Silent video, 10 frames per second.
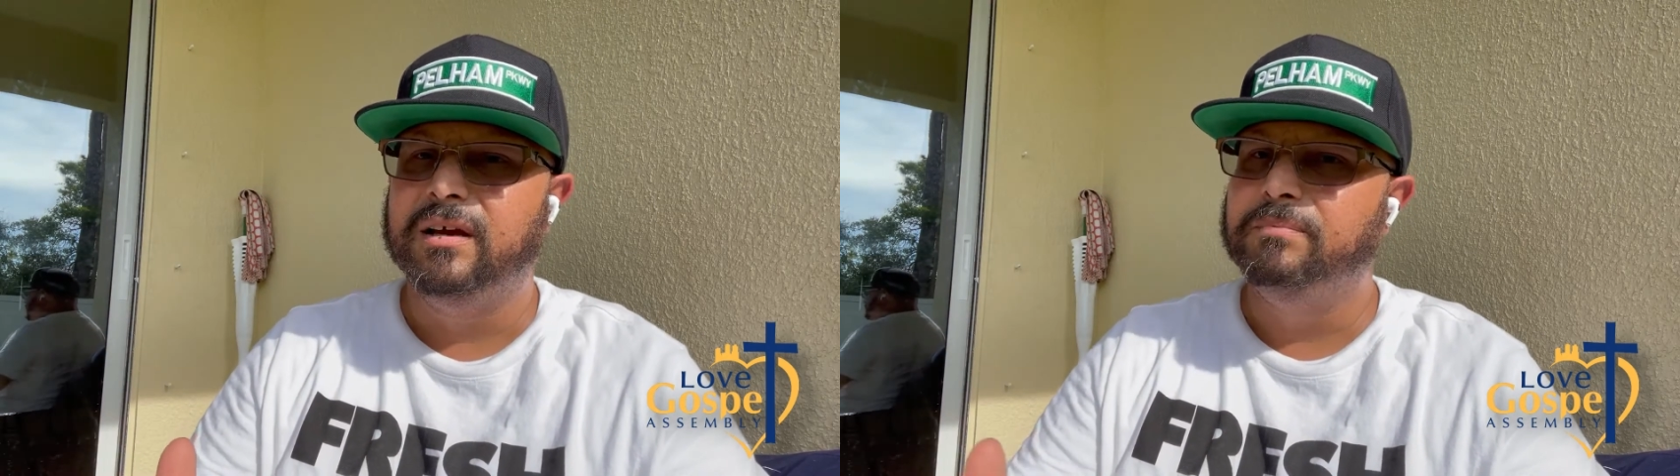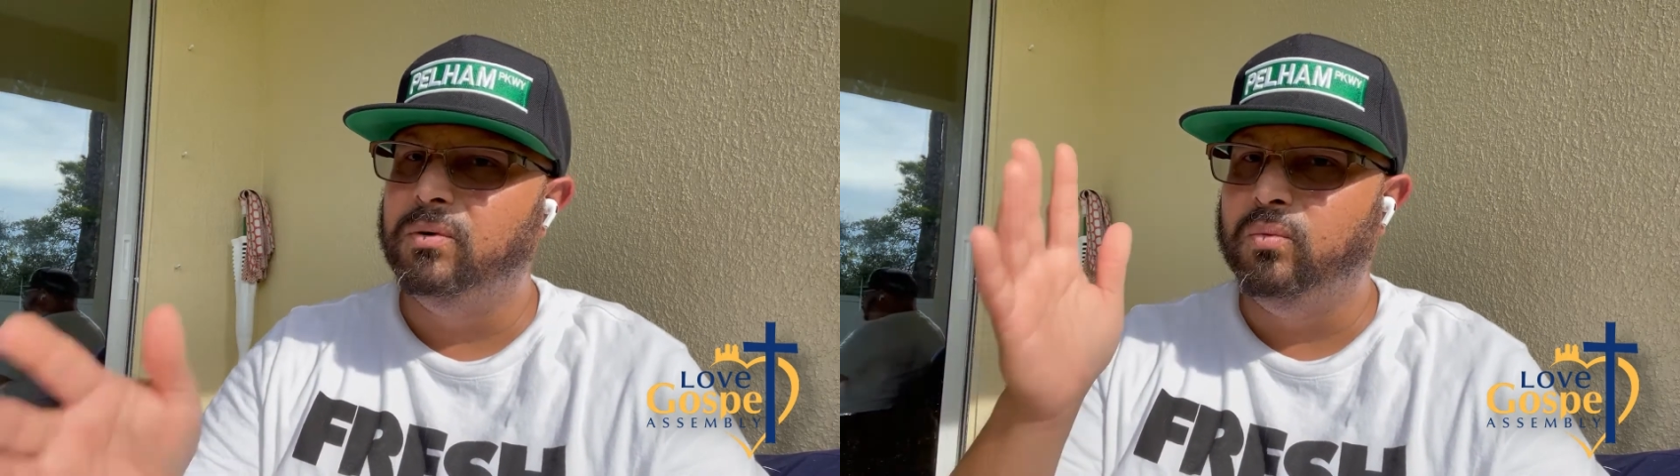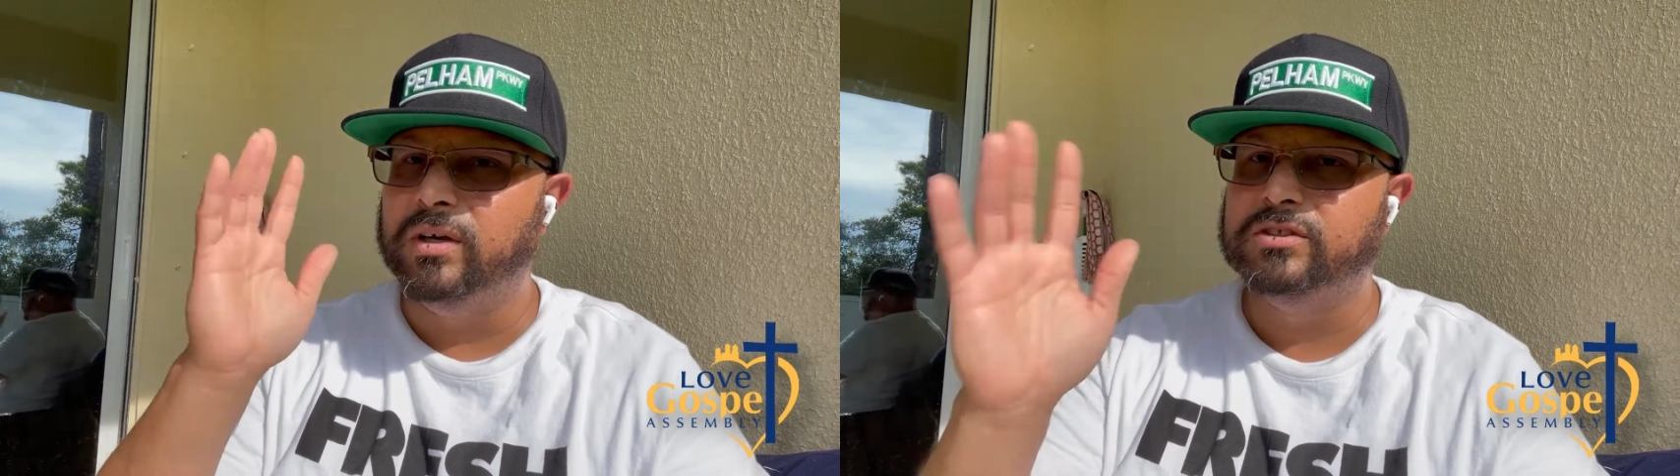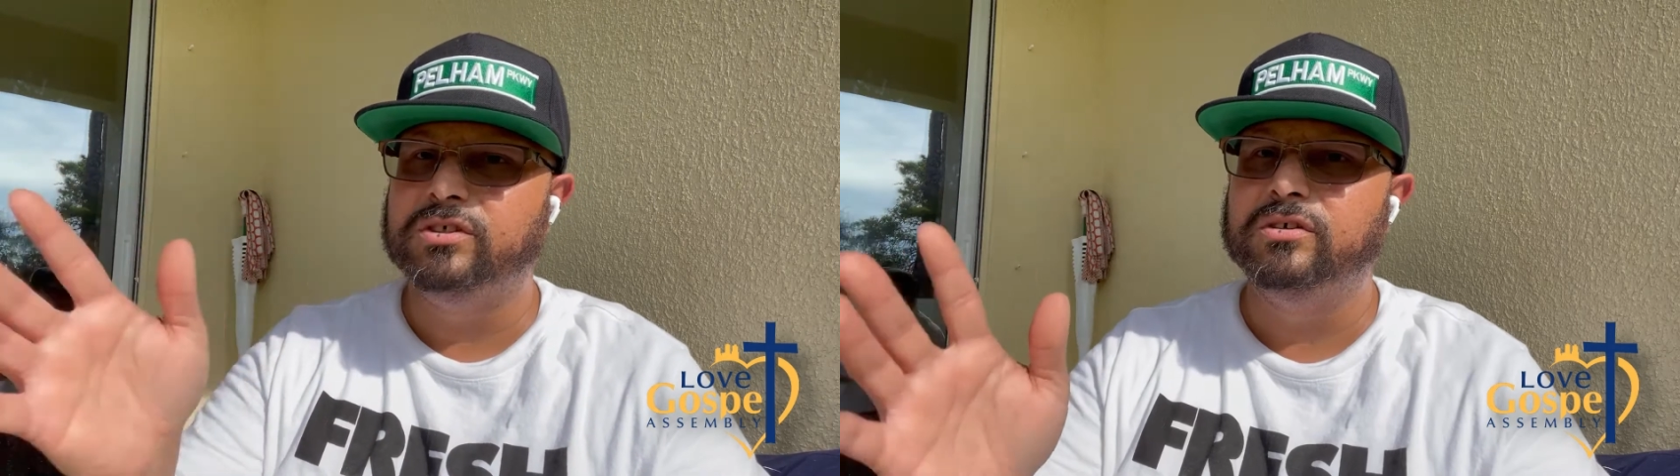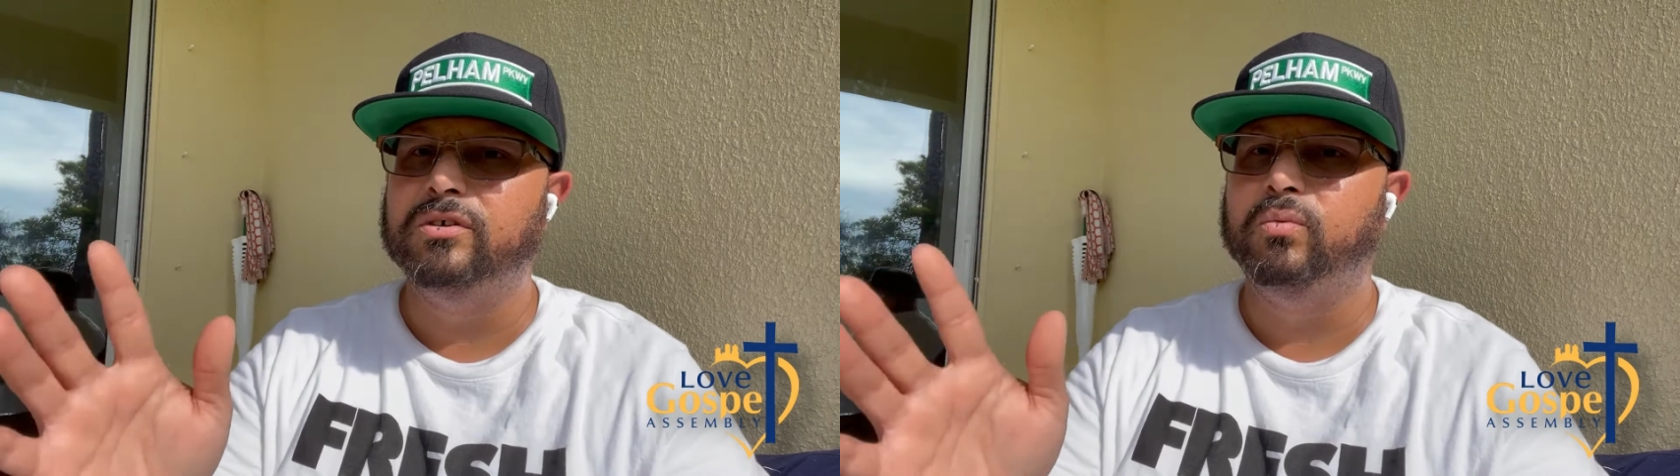But
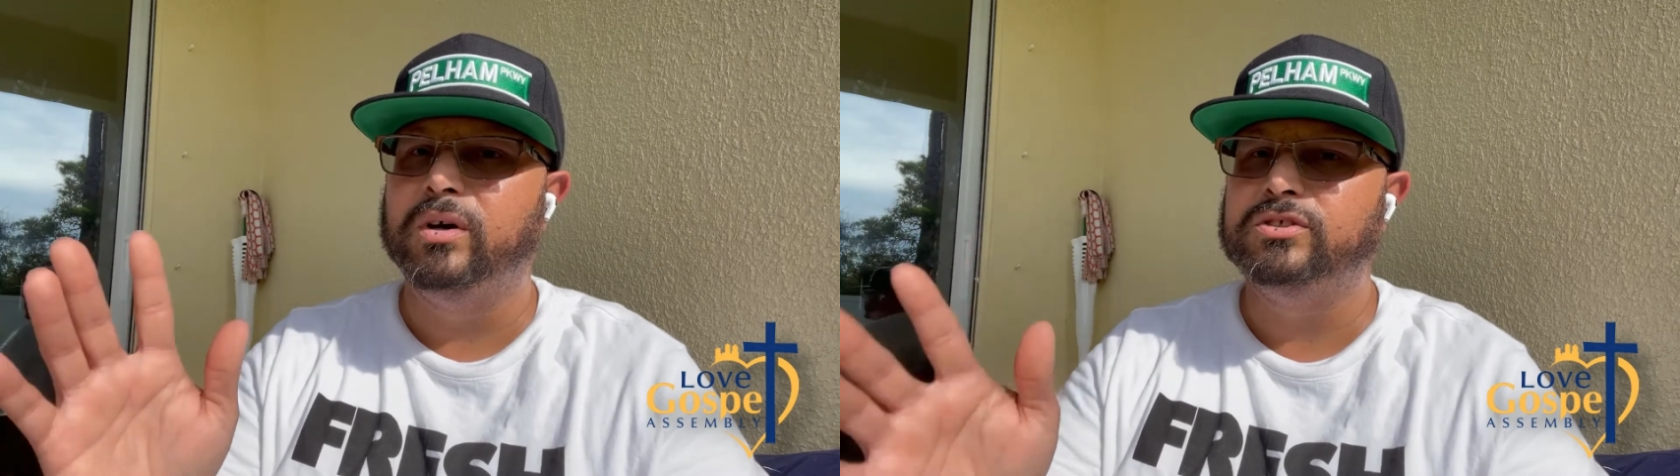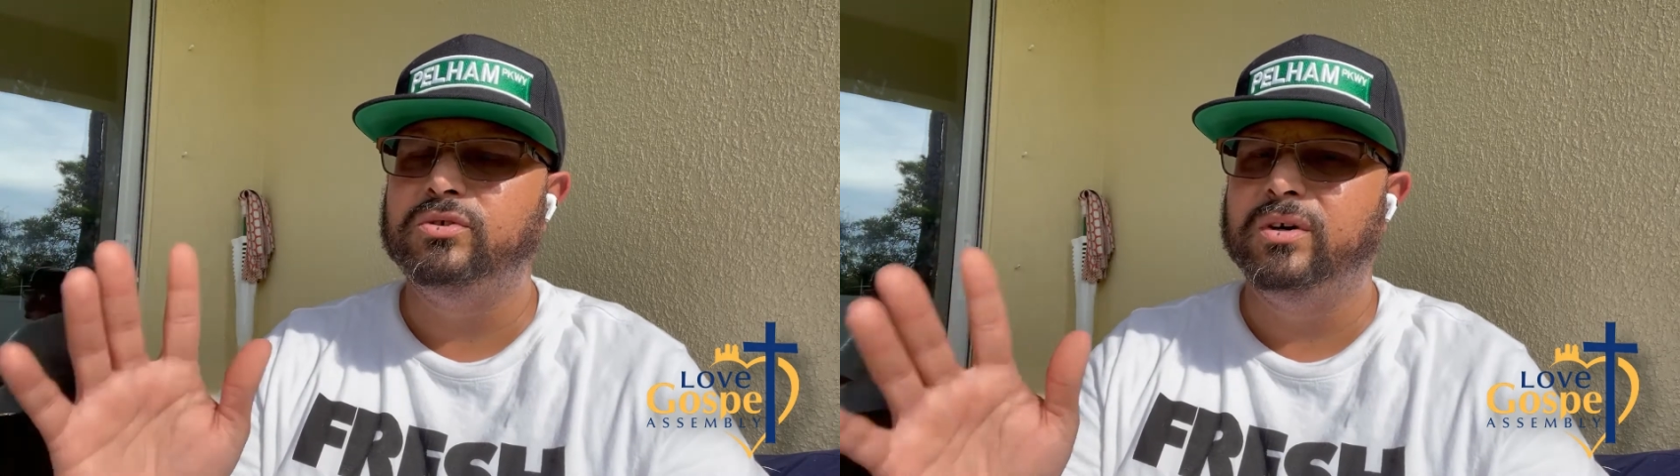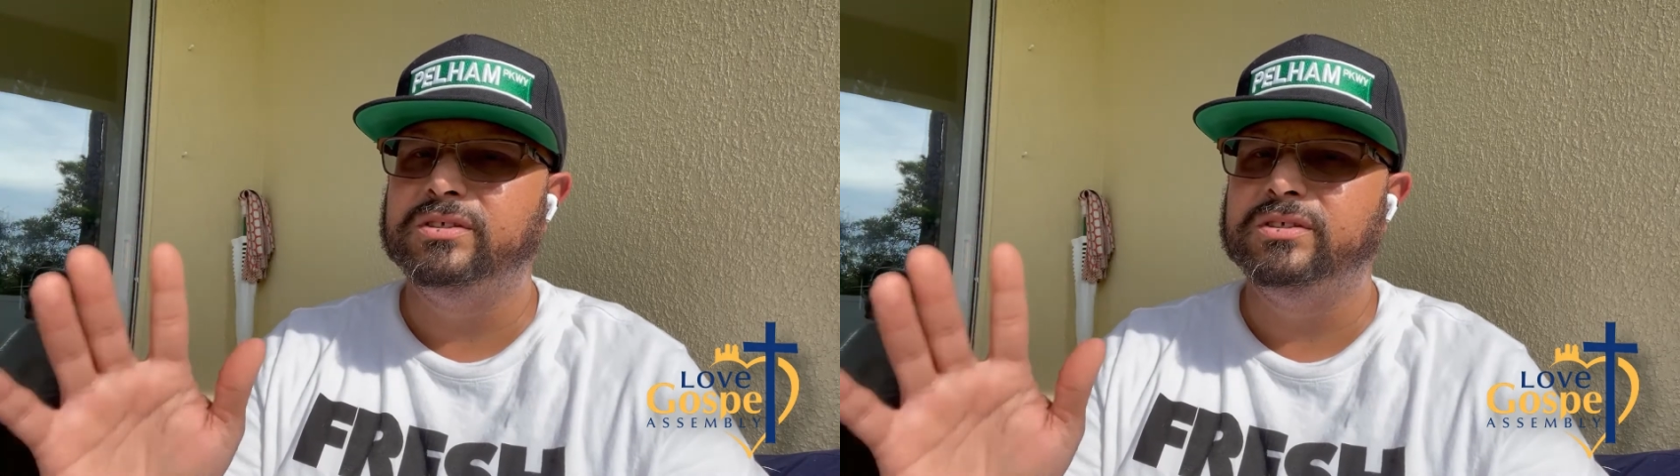once you